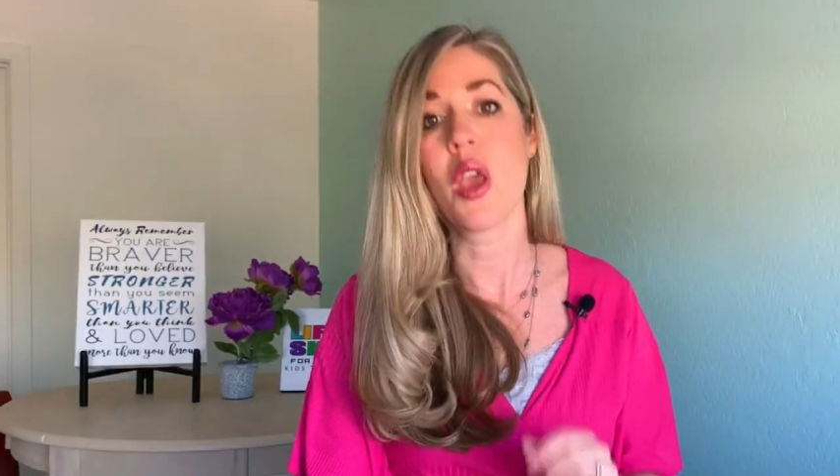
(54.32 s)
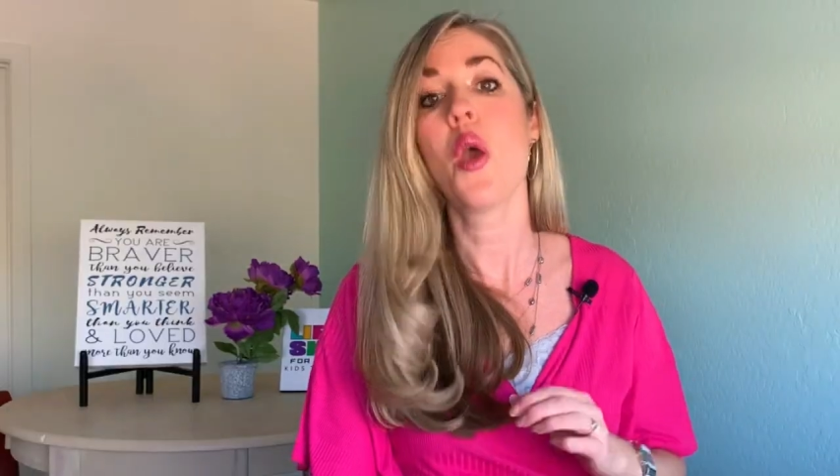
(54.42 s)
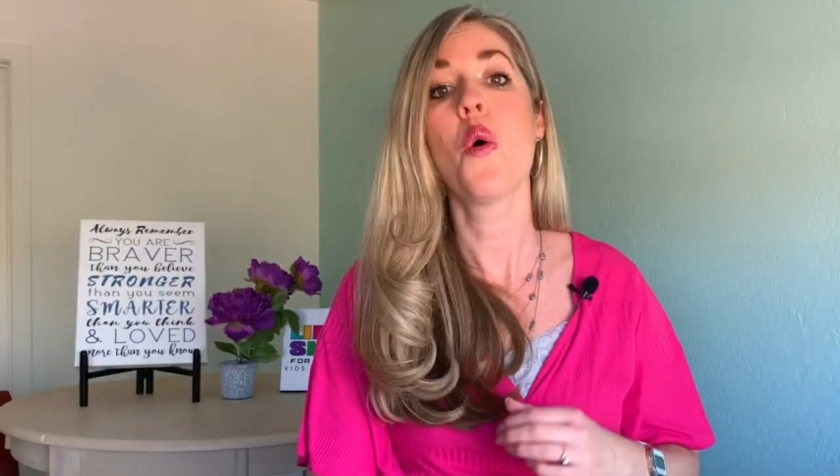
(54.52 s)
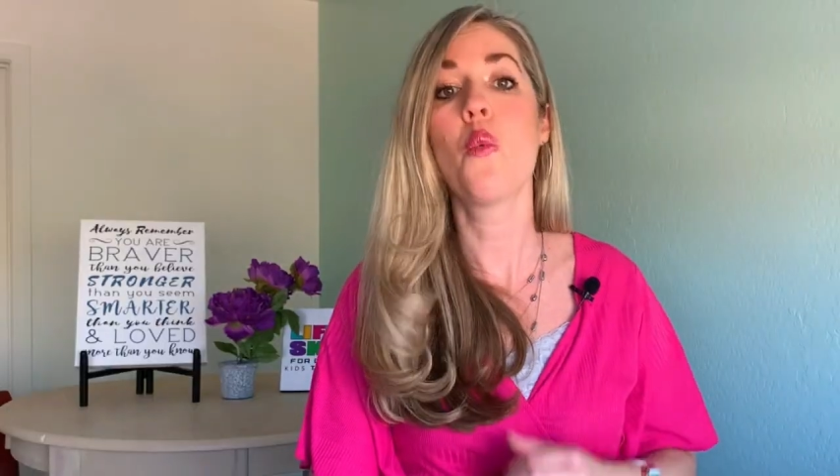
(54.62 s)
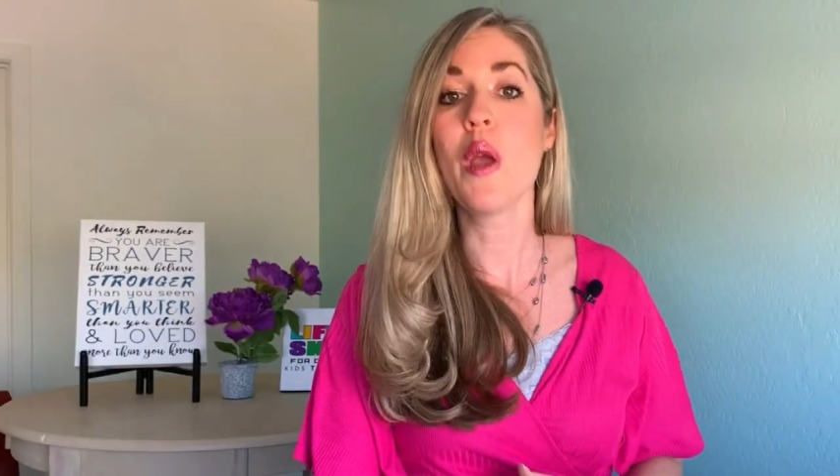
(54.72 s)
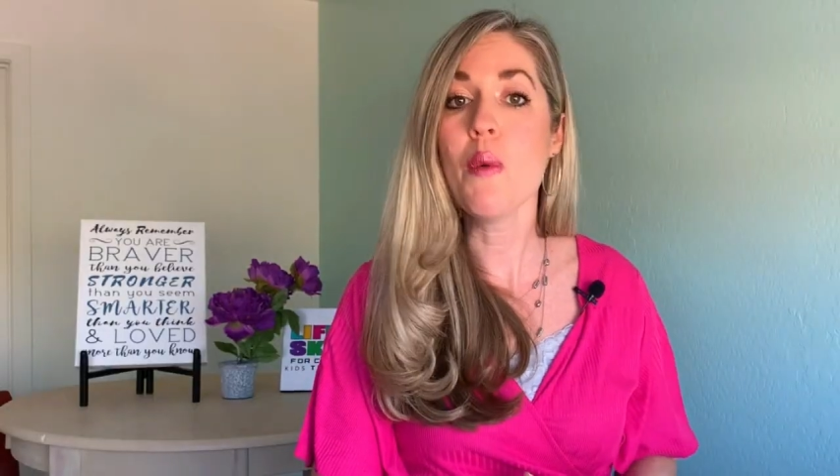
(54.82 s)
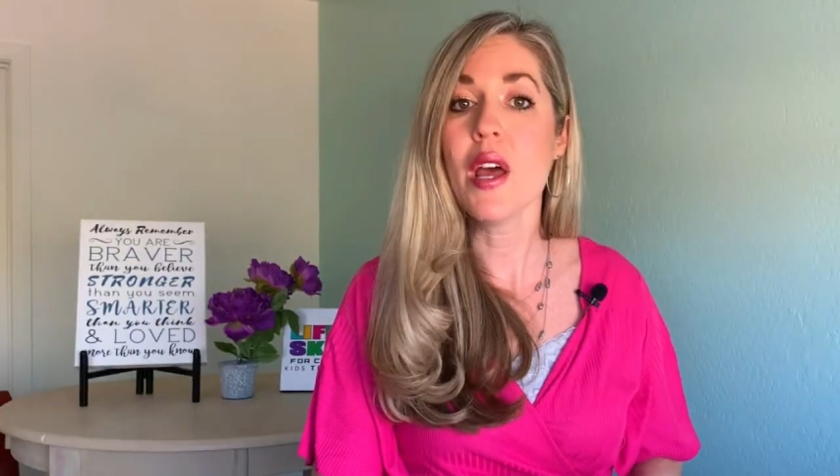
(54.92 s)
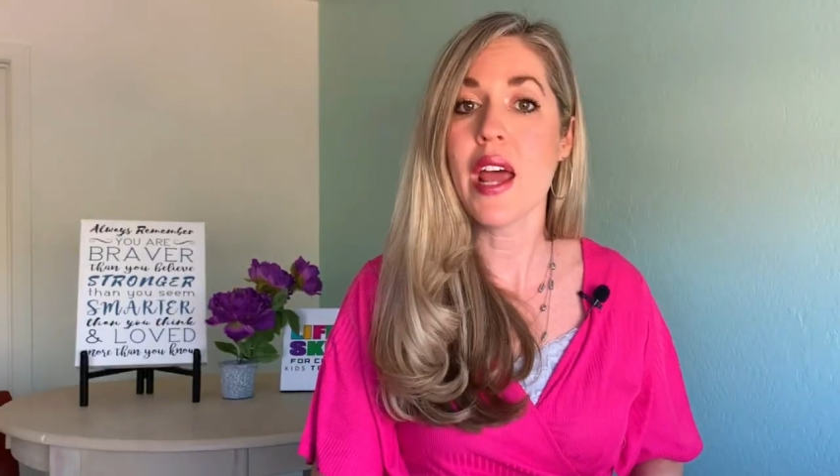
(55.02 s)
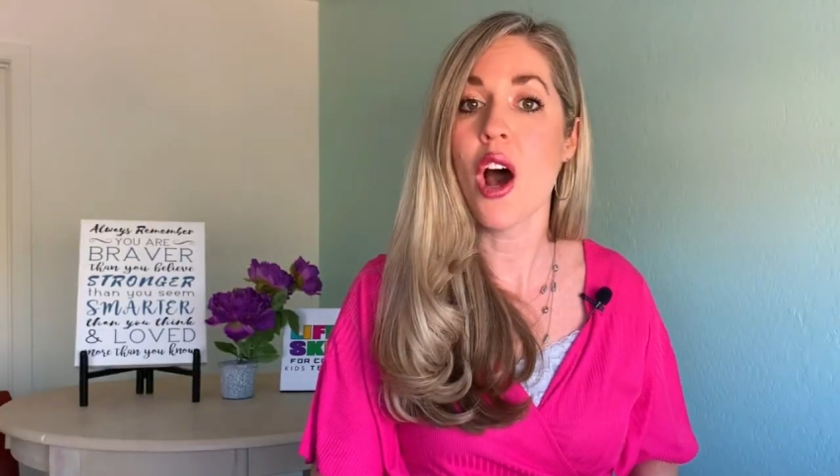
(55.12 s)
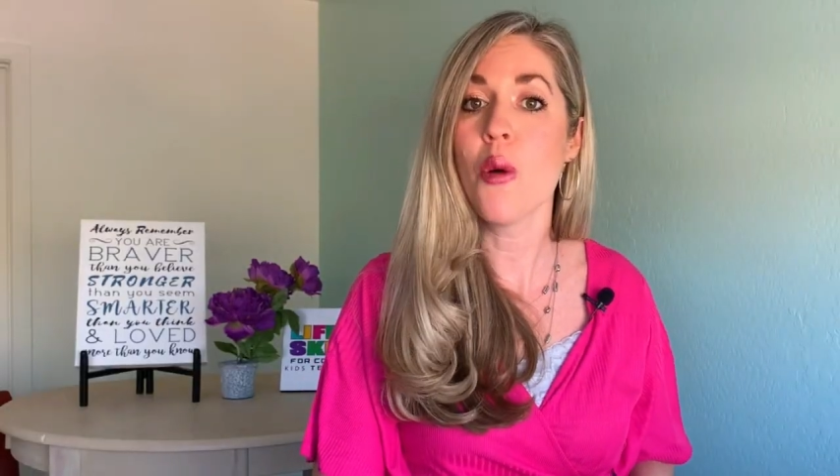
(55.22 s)
We want
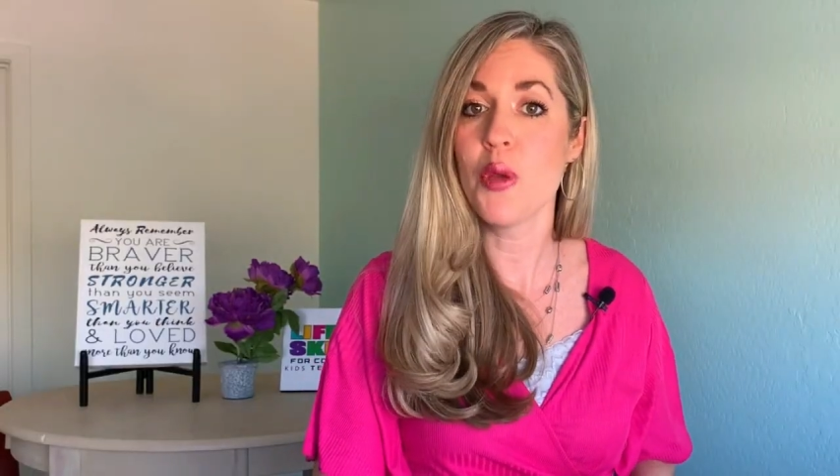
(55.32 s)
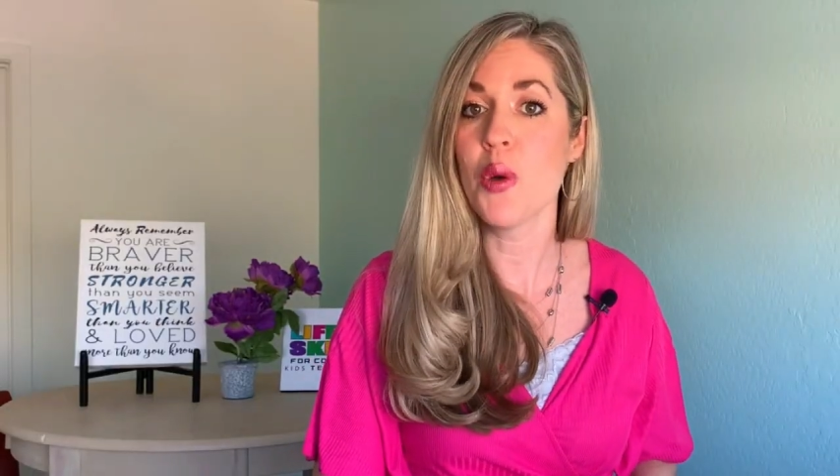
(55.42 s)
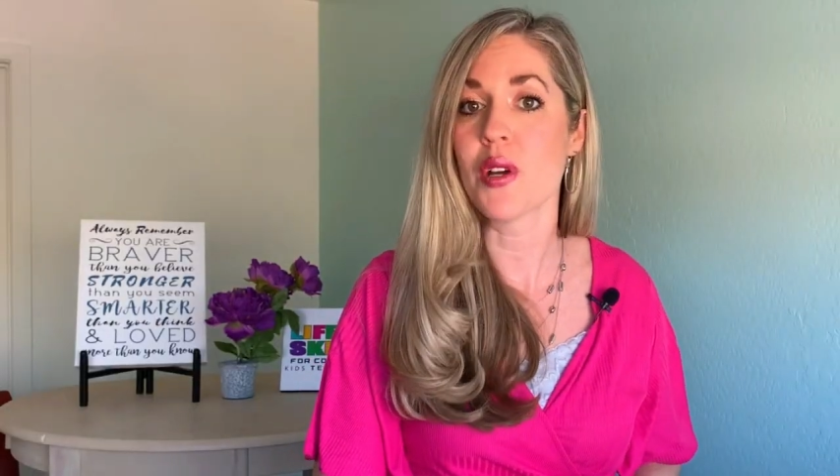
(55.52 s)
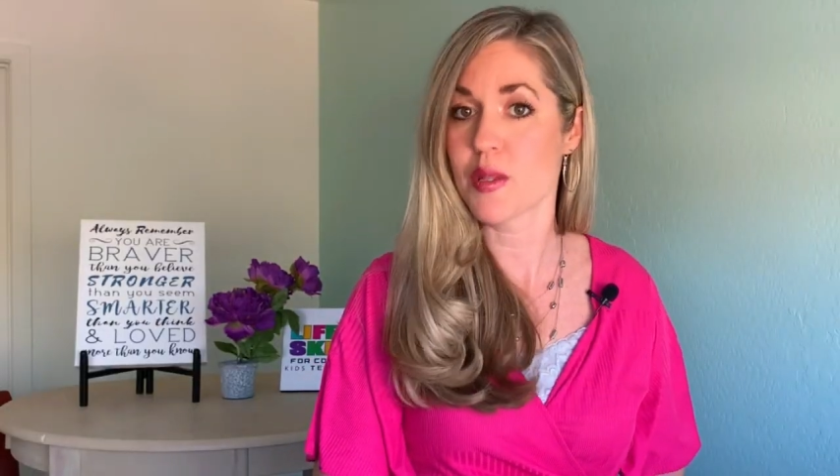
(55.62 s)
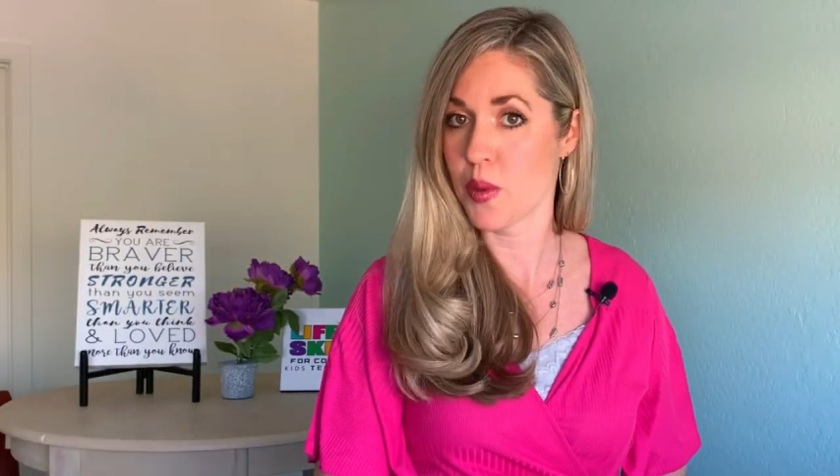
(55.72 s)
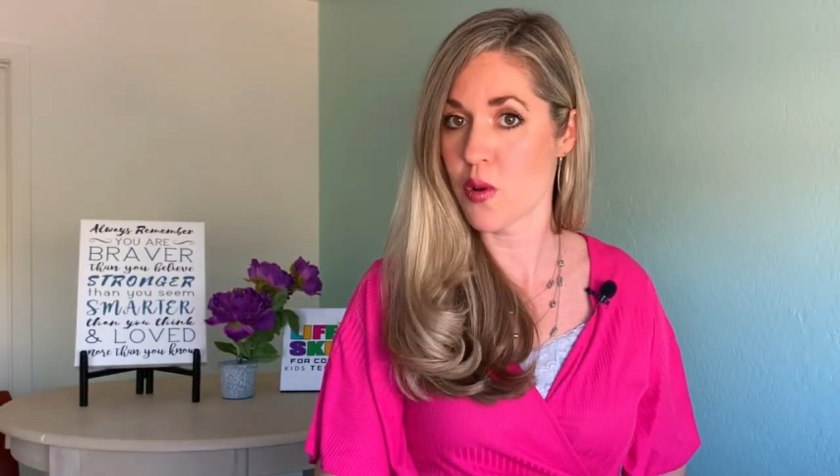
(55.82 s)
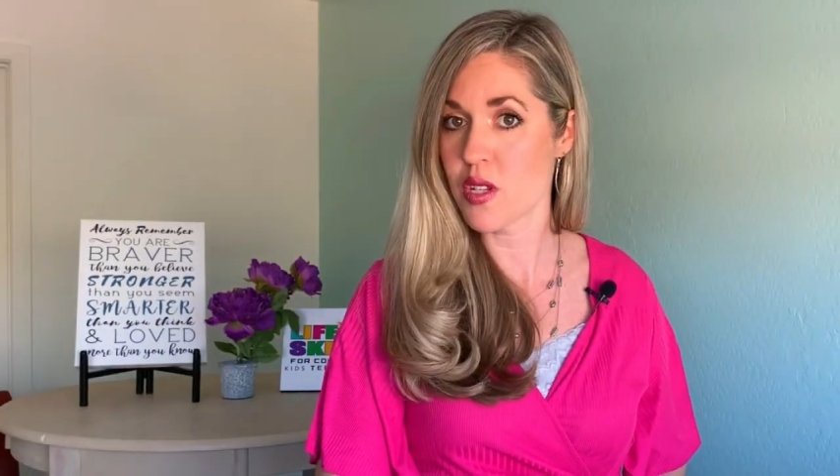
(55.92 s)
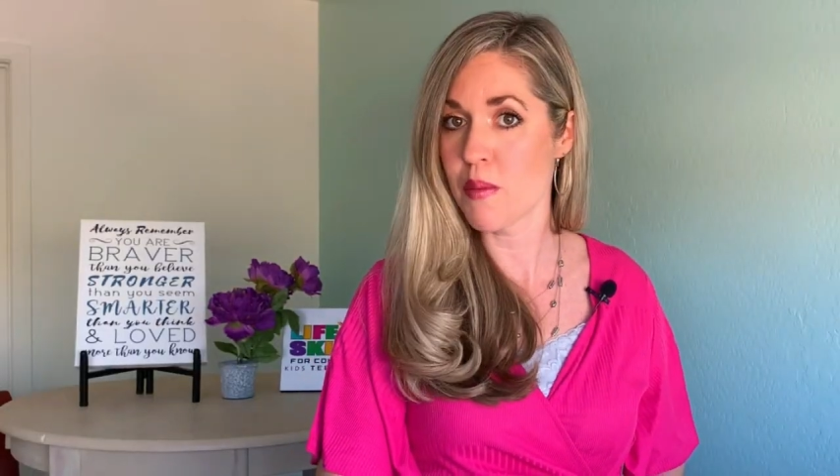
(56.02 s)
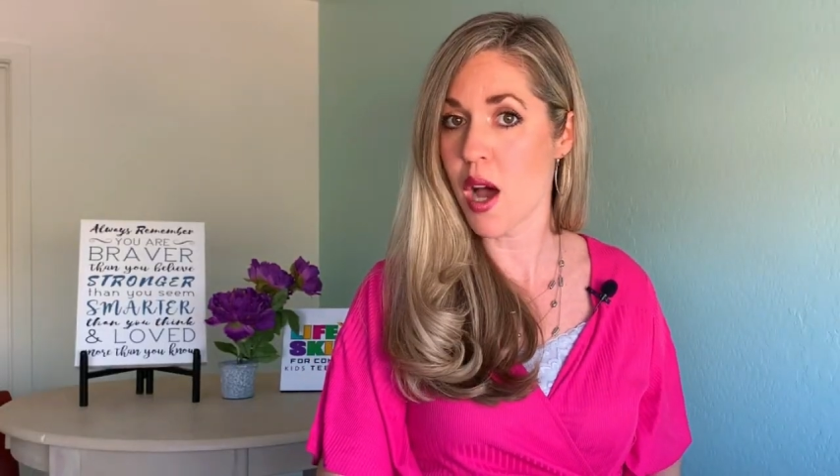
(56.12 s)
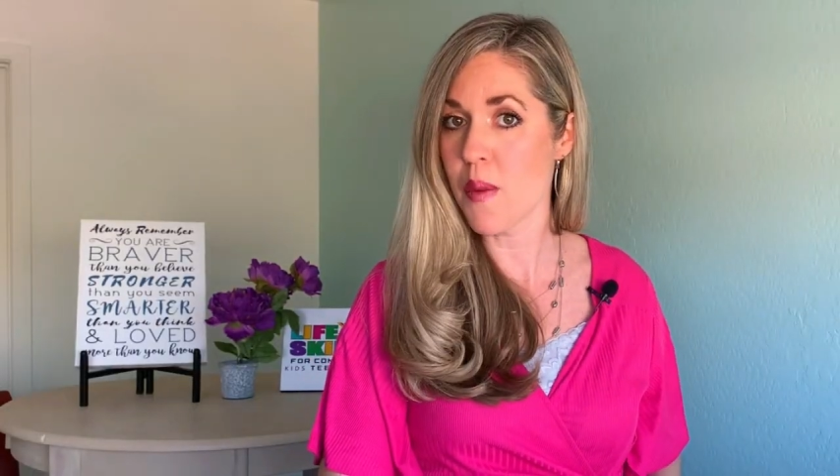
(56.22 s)
to help you explore
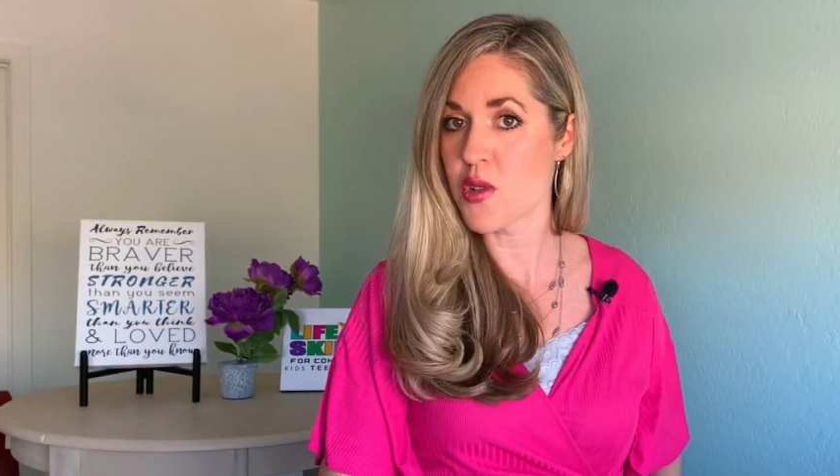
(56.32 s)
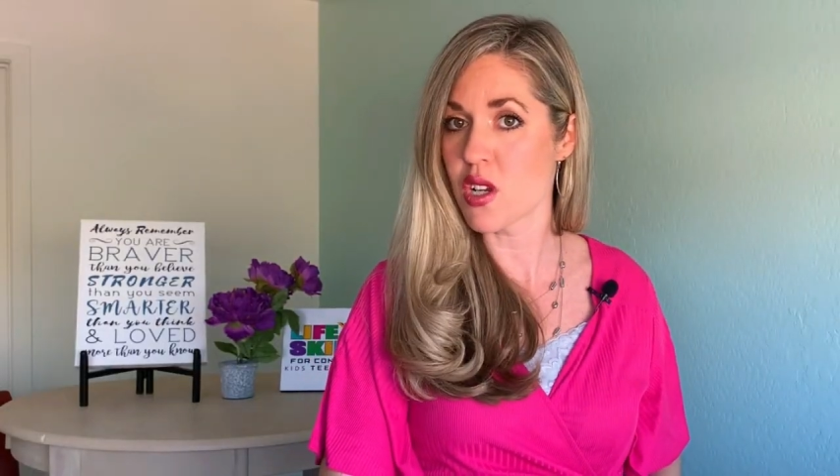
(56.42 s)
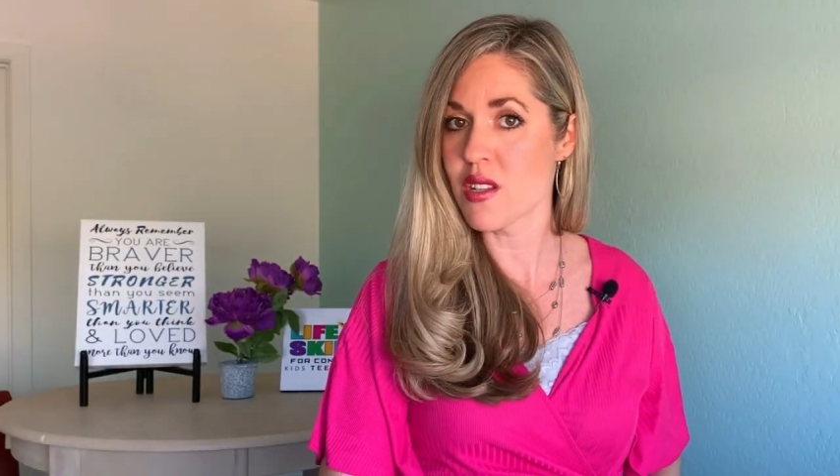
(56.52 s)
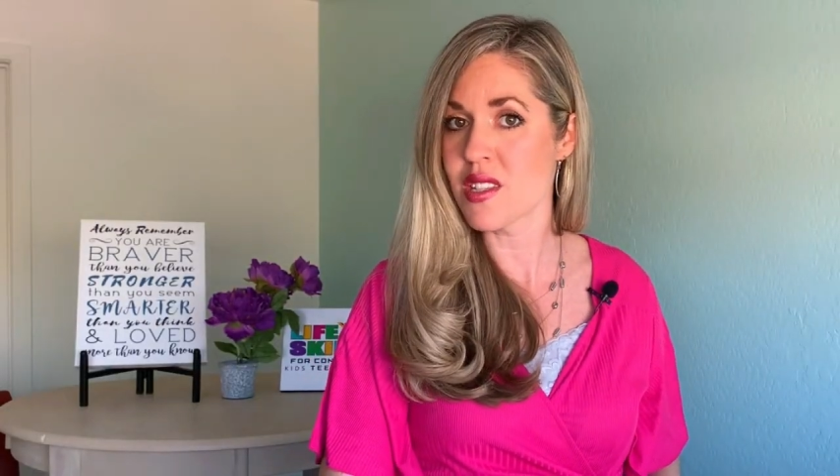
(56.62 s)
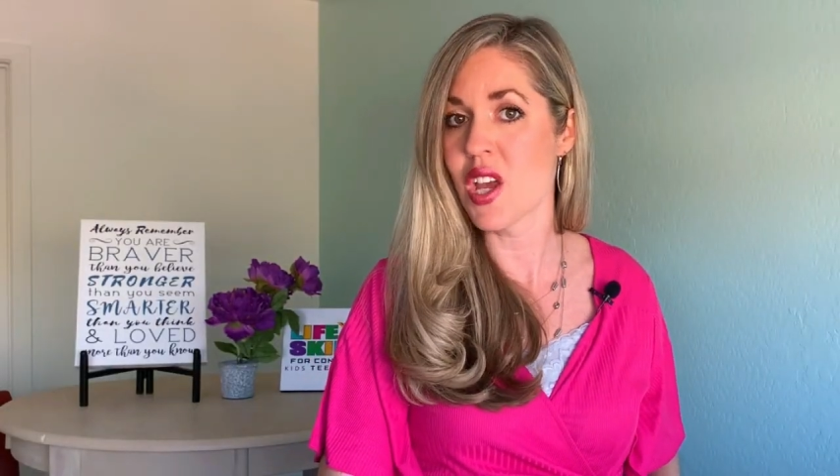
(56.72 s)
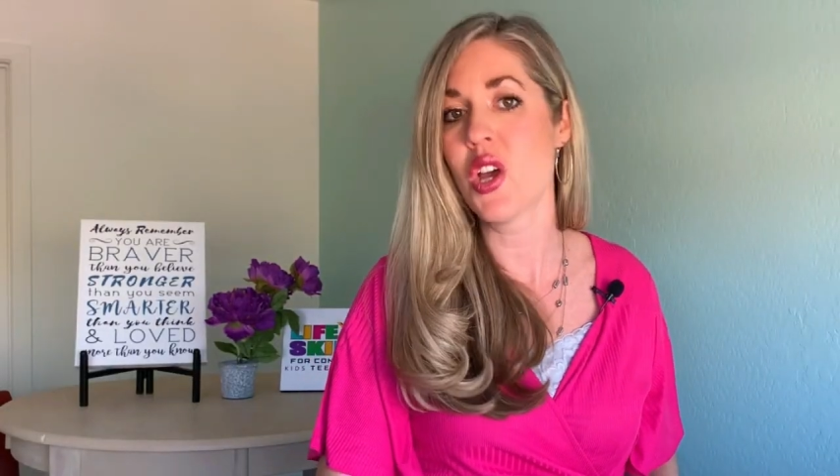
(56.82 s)
some options